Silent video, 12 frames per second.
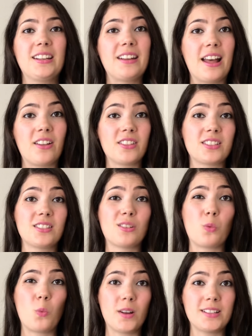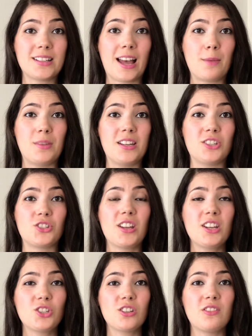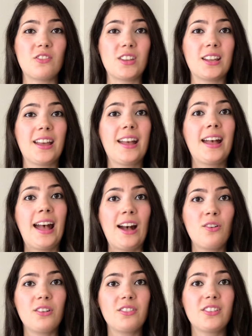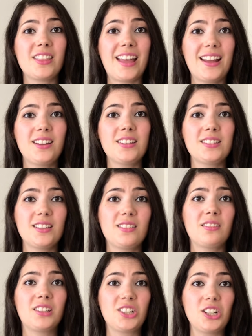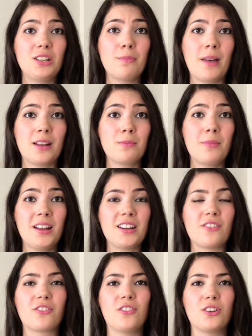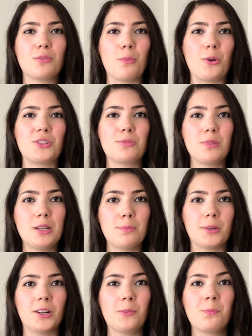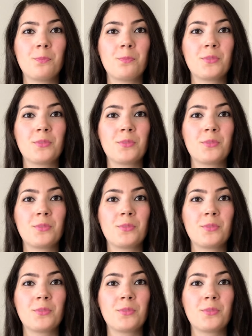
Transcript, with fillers: Now, this is a one time initiation fee, however, that is a good amount of money for most people.